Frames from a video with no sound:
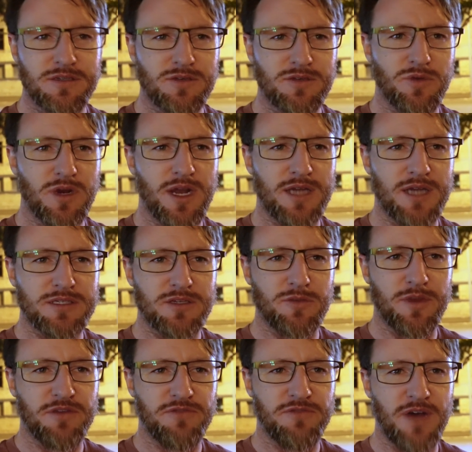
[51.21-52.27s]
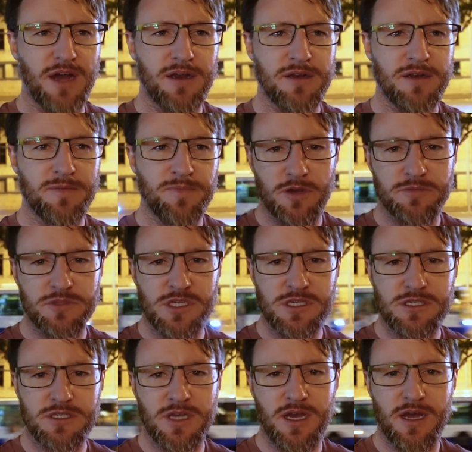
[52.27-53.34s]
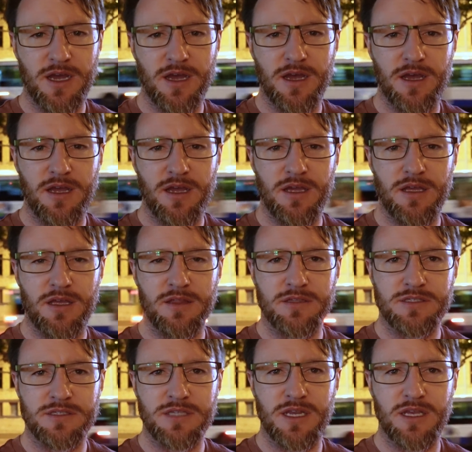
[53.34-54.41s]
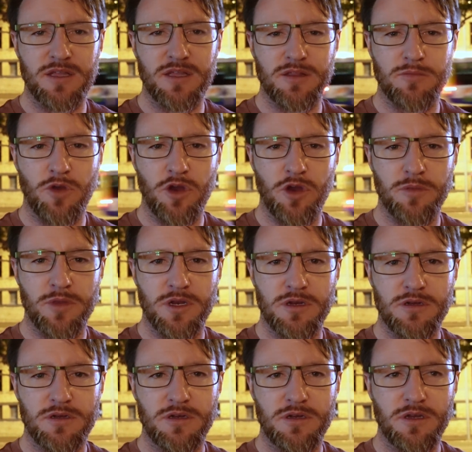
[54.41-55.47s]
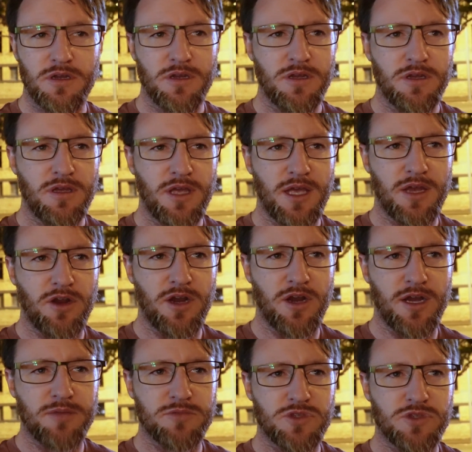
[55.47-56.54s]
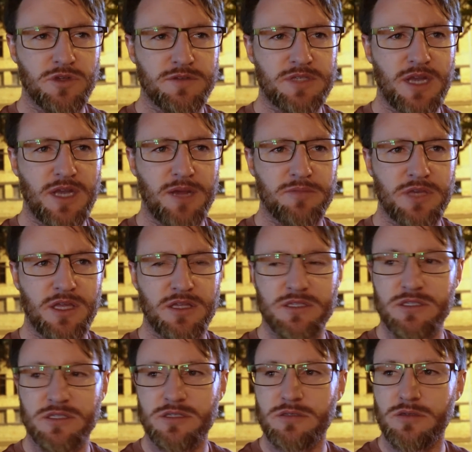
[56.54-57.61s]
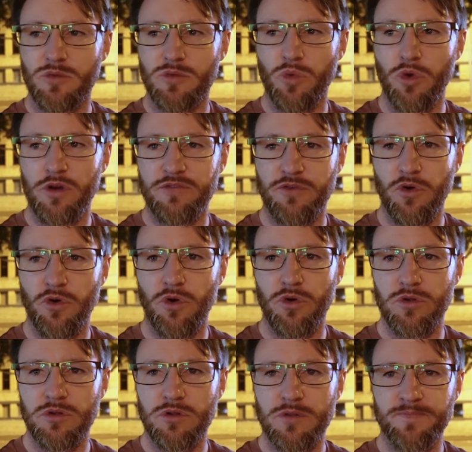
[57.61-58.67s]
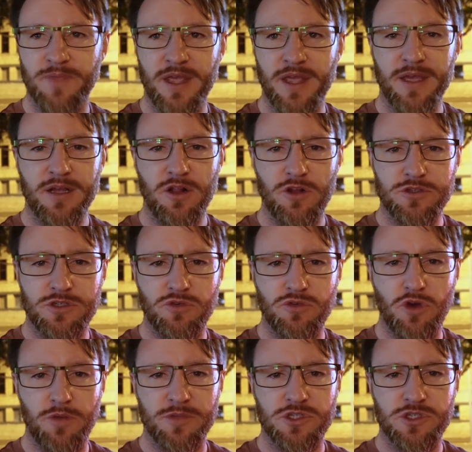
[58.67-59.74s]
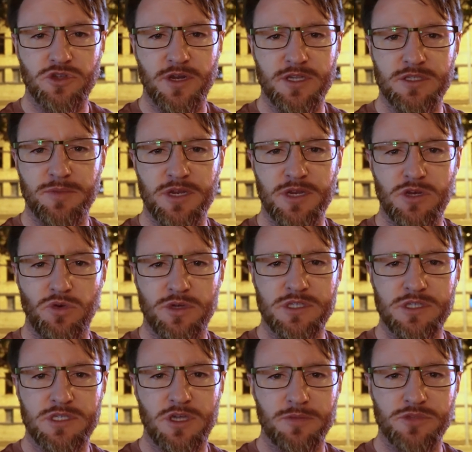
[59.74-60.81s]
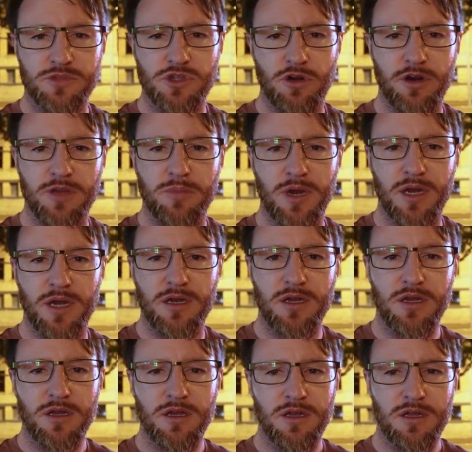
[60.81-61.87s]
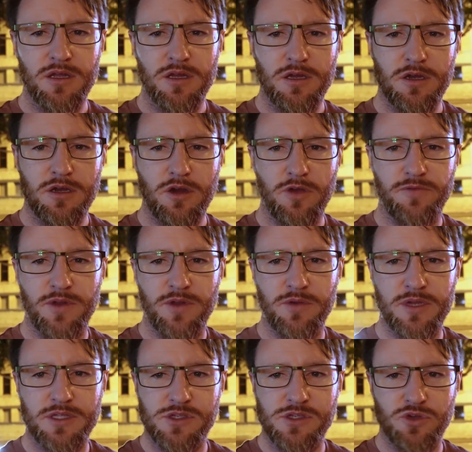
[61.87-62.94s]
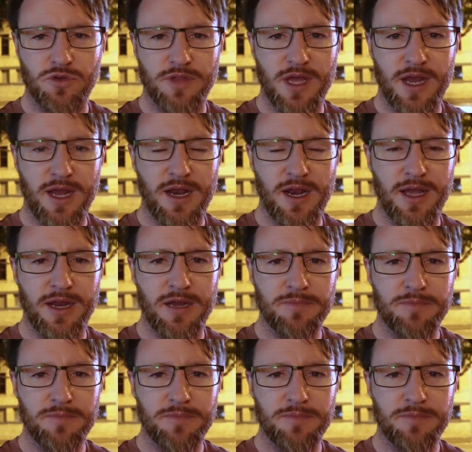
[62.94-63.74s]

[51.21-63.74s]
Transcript: little bit of fun. I'm just in the city at the moment, and I'm sort of set up near this waterfall close to Roma Street. It's a bit noisy, I'm sorry, but hopefully we can sort that out later.